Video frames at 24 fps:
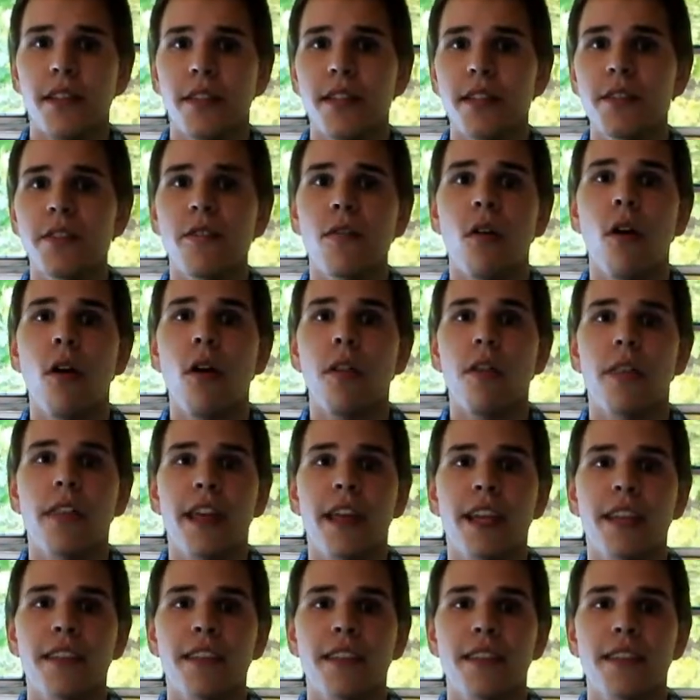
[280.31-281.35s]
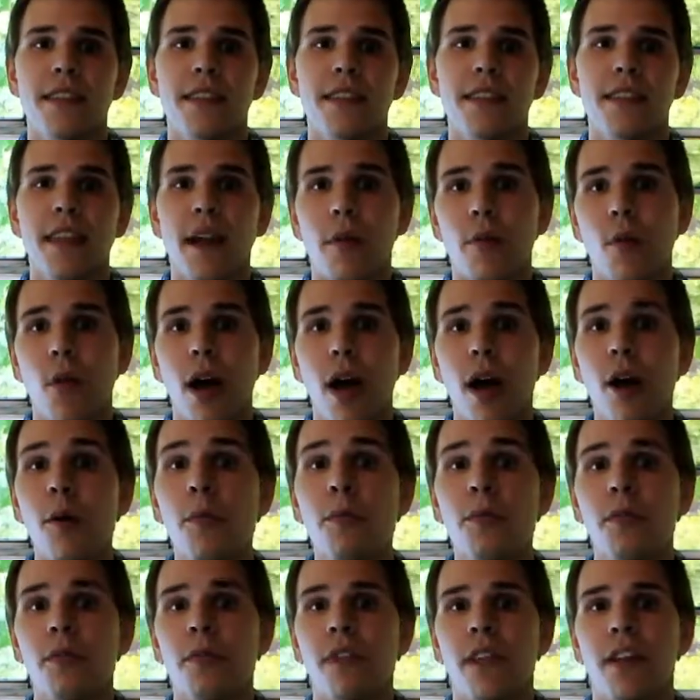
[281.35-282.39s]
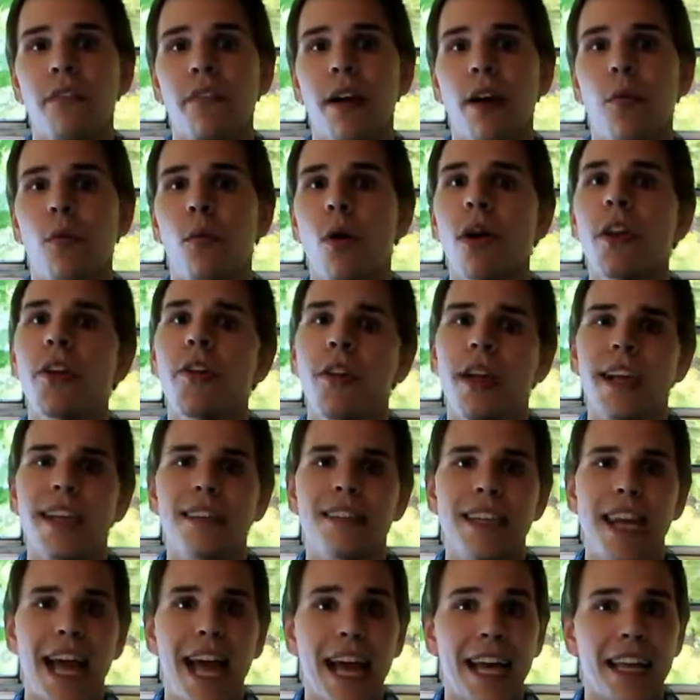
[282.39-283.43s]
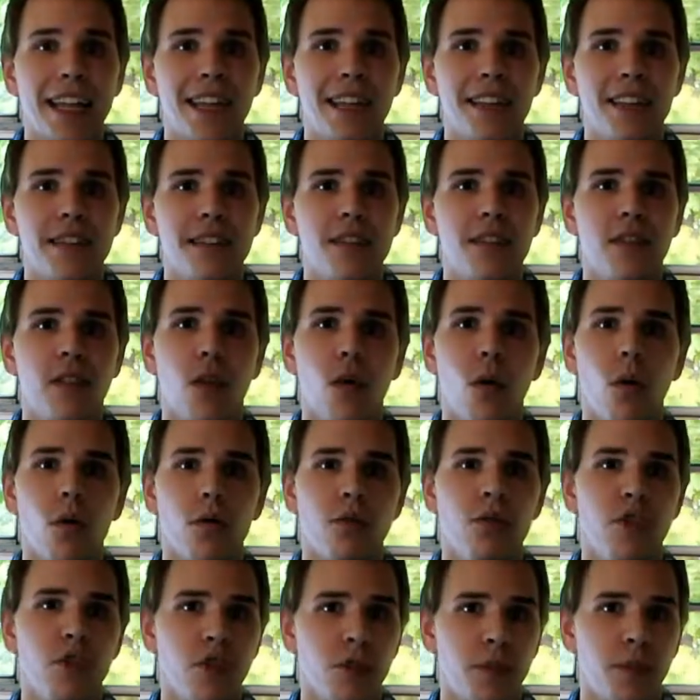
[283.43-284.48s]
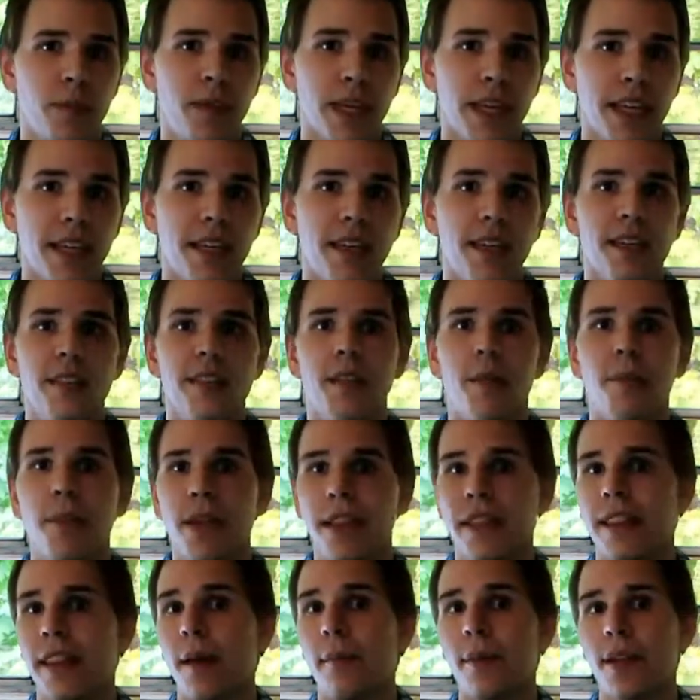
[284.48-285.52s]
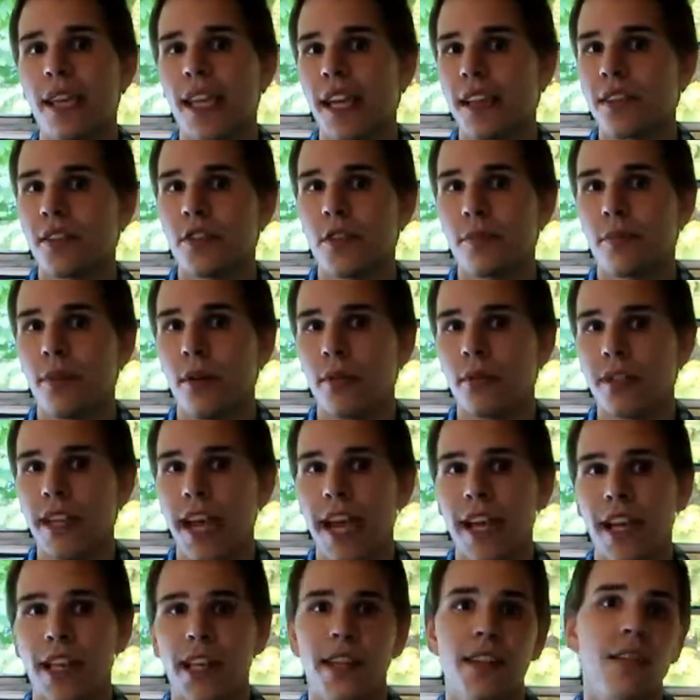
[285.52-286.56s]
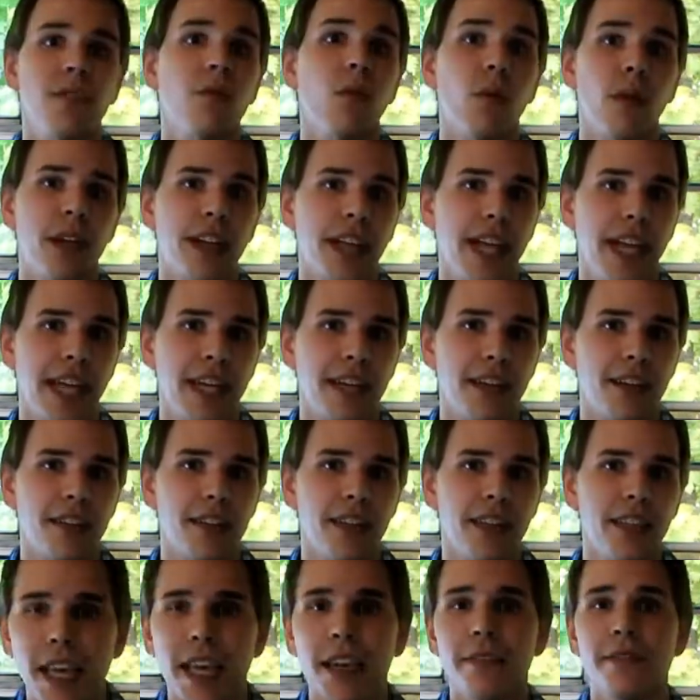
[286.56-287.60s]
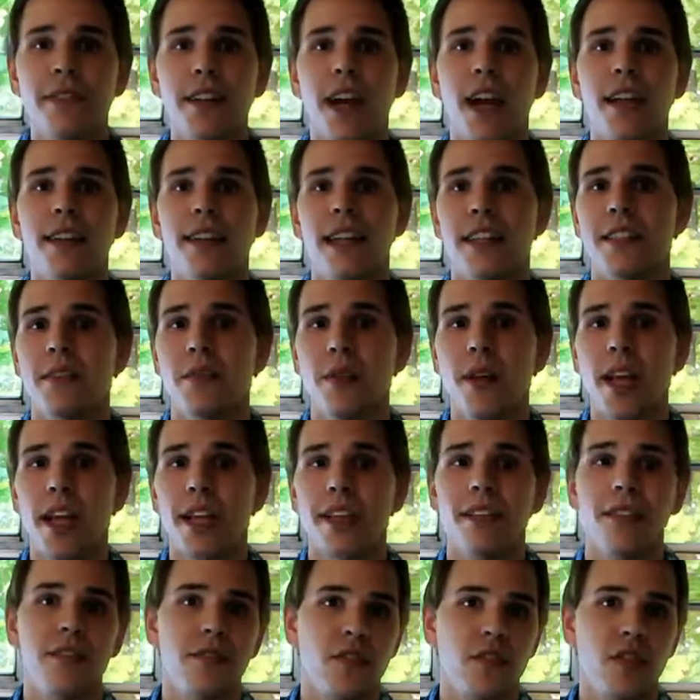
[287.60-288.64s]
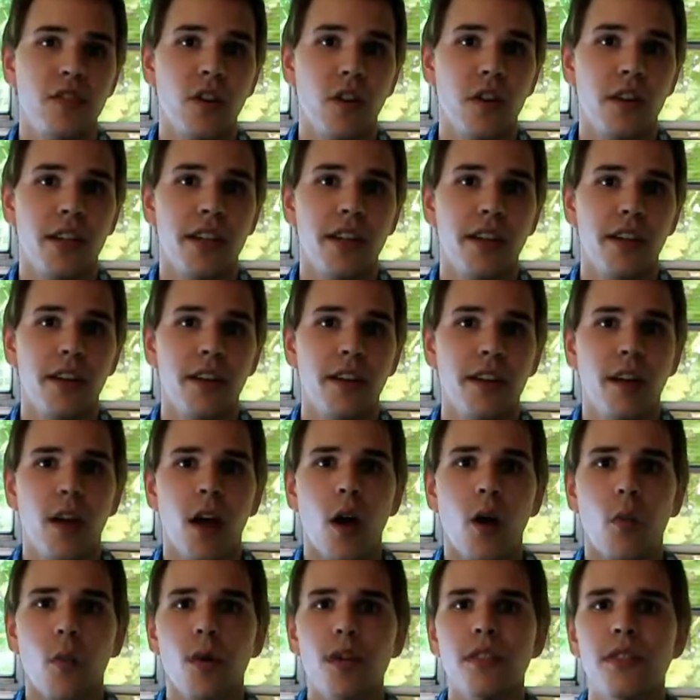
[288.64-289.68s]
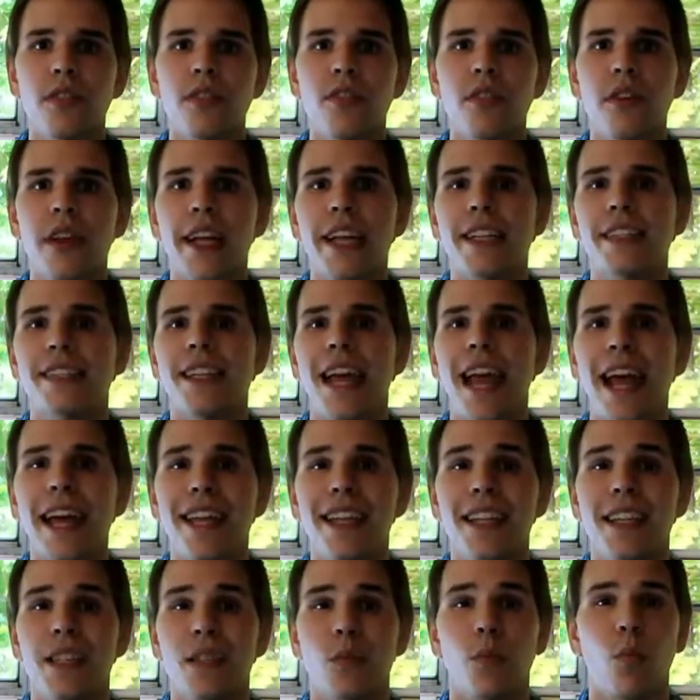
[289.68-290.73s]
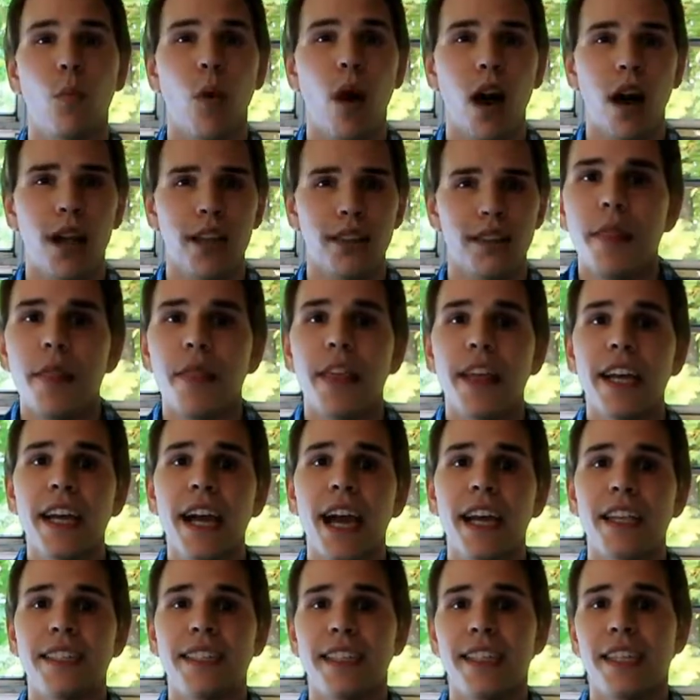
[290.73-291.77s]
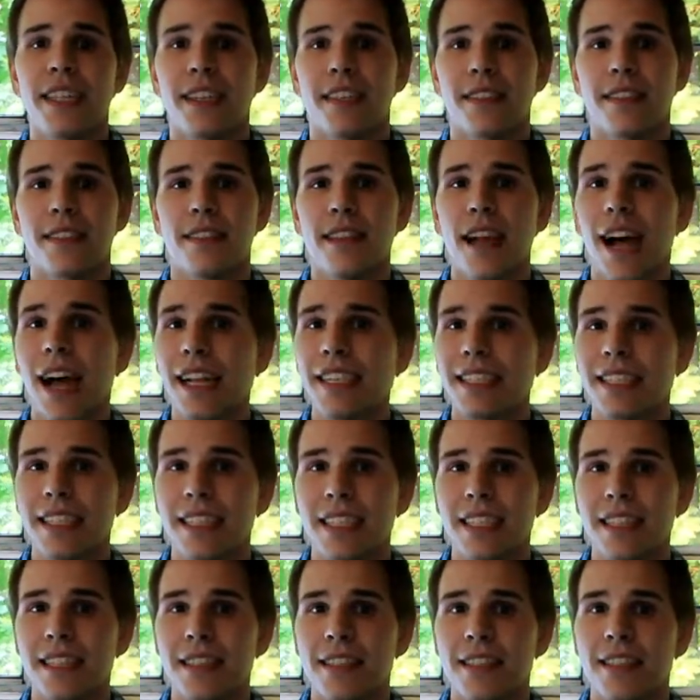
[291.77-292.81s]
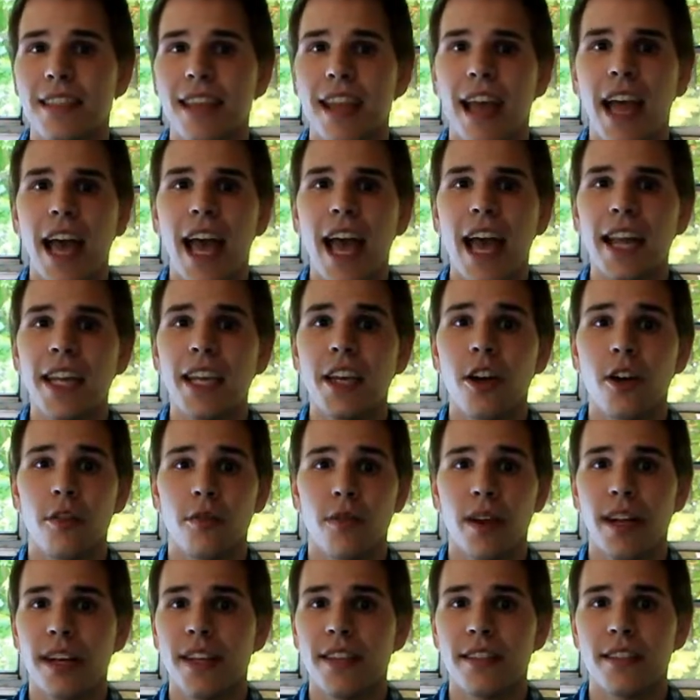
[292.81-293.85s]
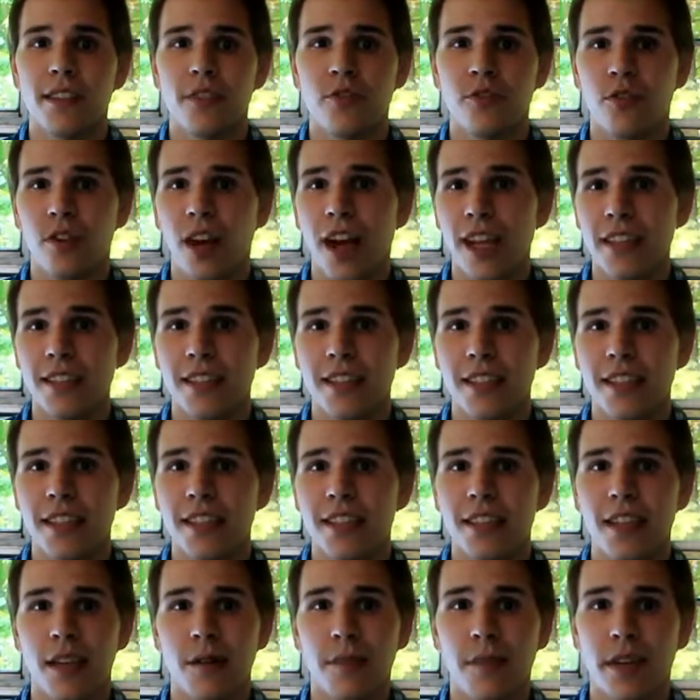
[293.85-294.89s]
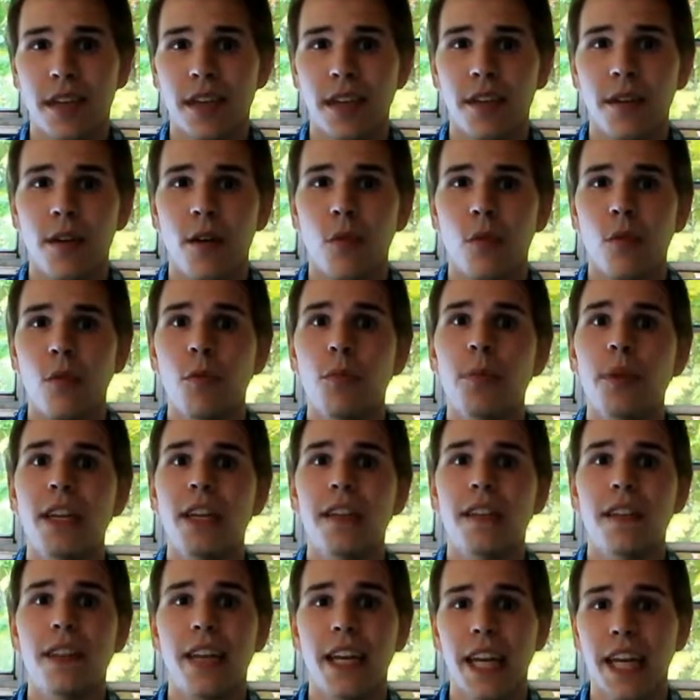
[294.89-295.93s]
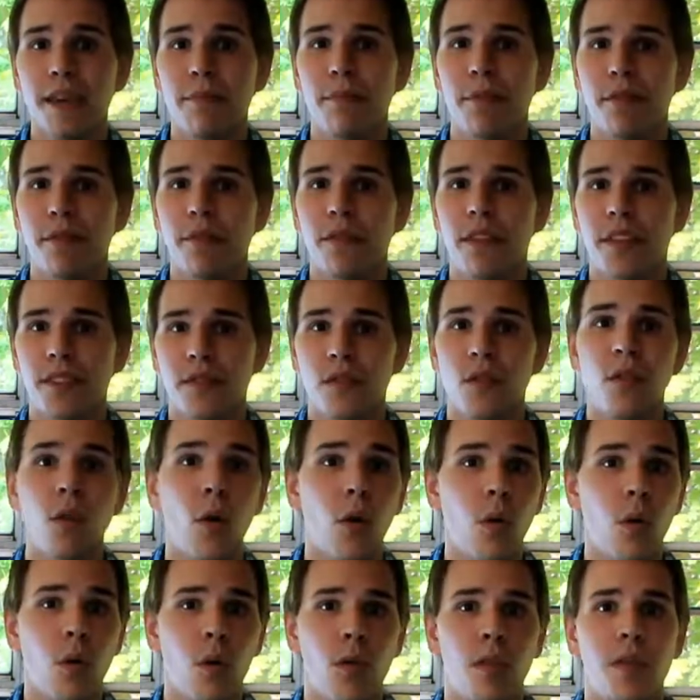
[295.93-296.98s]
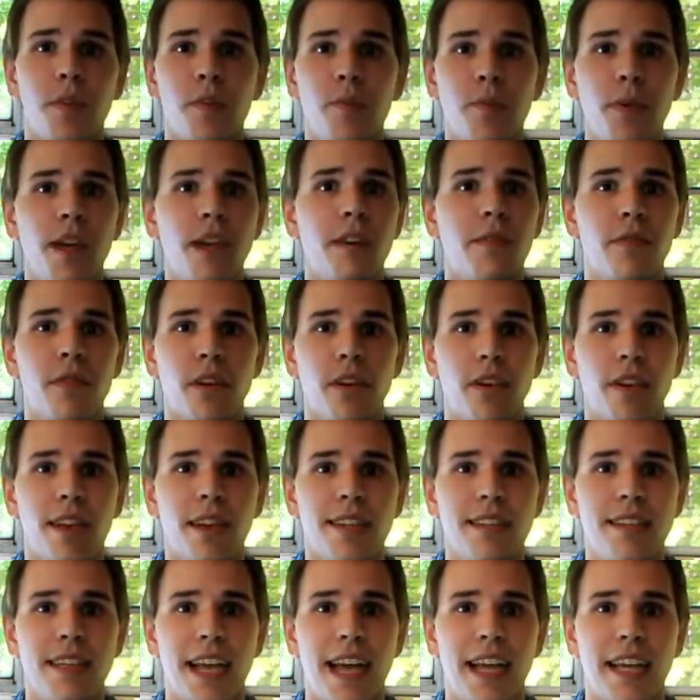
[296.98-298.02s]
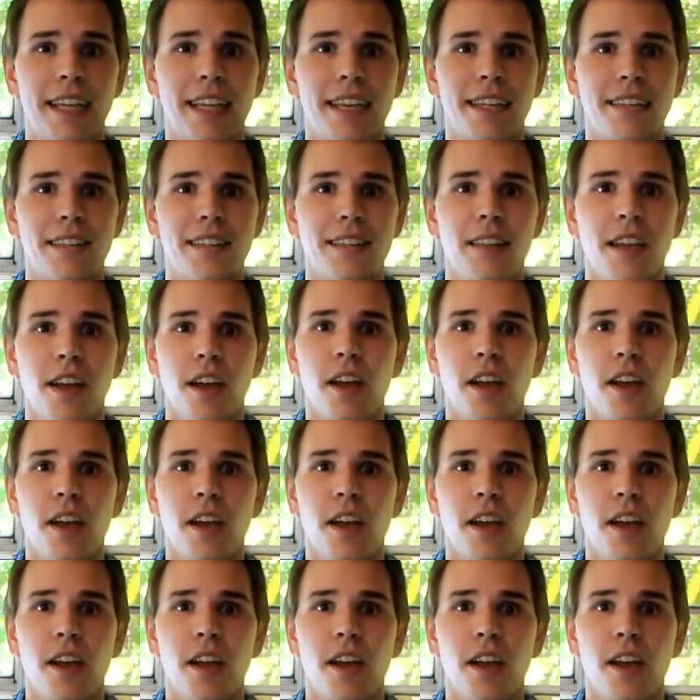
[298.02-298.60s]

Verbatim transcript: These are all things that will help you figure out what your antagonist's goal should be to pit them against your protagonist organically. If not, that's okay. Start here. What does your antagonist want? Think ideas, not deeds. Any horrendous atrocities committed will be in the name of this goal that you pick for your antagonist.